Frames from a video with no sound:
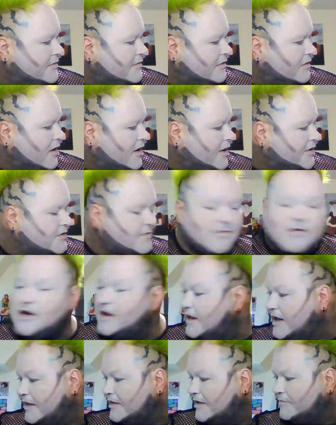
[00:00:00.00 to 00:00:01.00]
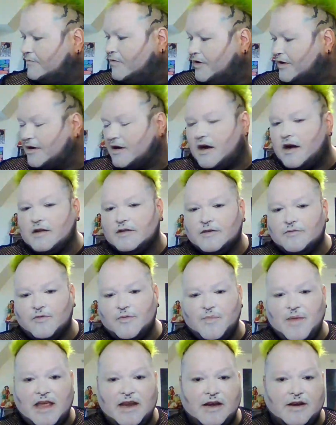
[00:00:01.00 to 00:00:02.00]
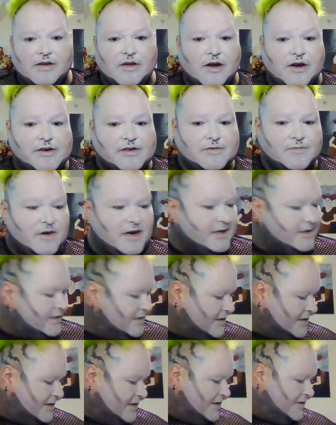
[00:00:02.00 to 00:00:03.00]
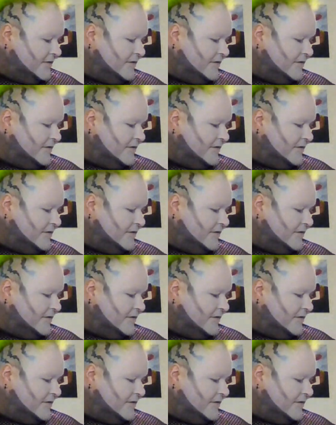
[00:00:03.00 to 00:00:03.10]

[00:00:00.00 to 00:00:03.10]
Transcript: large one and then work on the remaining large ones.